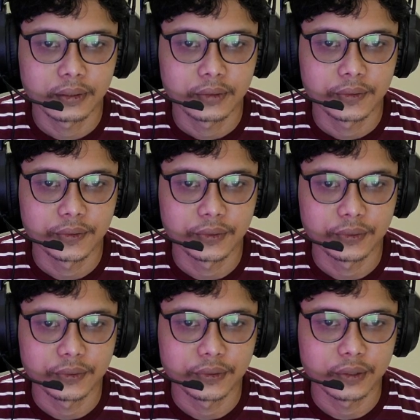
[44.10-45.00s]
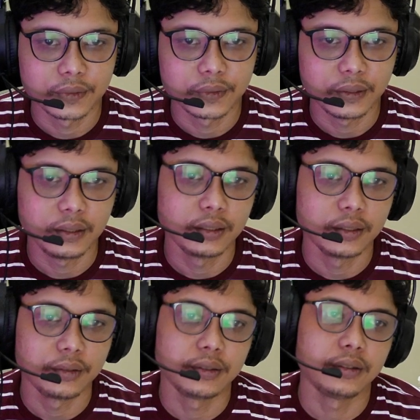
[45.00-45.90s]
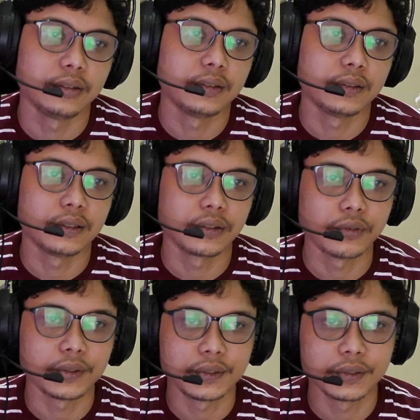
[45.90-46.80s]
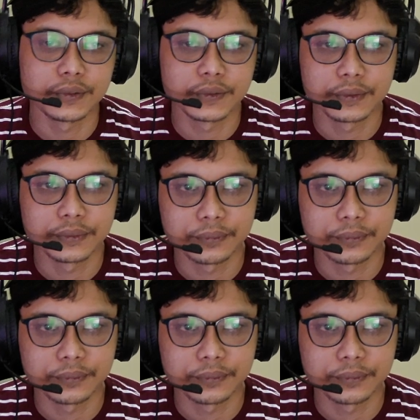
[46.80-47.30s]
so as you can see here, this is the questions.